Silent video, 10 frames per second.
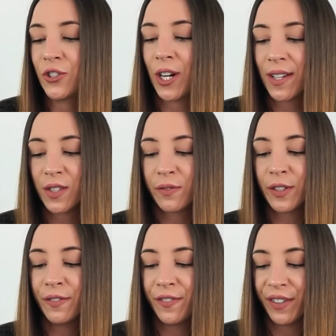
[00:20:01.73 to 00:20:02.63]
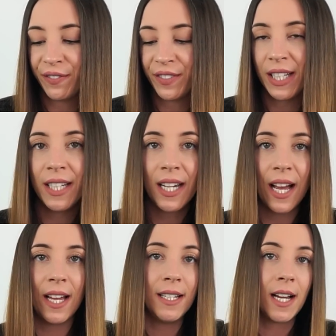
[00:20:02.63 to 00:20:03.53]
dress for $50
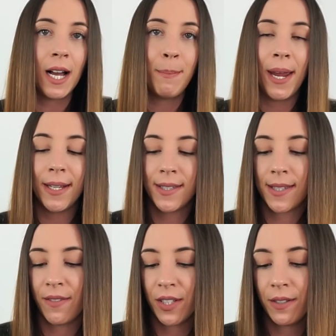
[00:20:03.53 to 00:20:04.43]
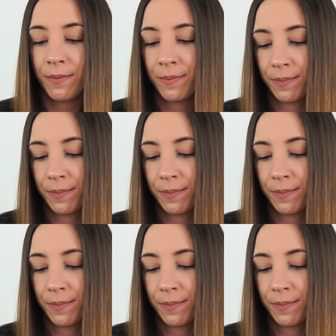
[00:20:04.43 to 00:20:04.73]
and I paid $7.